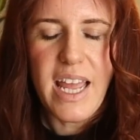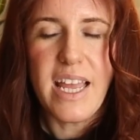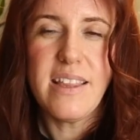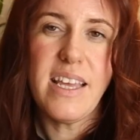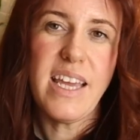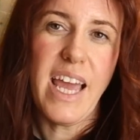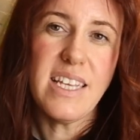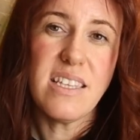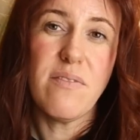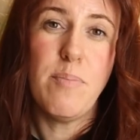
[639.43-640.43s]
In the
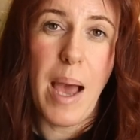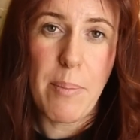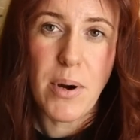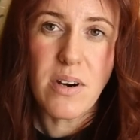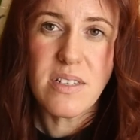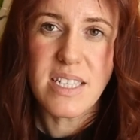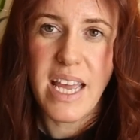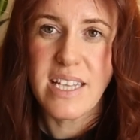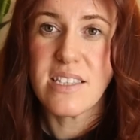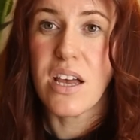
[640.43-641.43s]
case of peppers, it's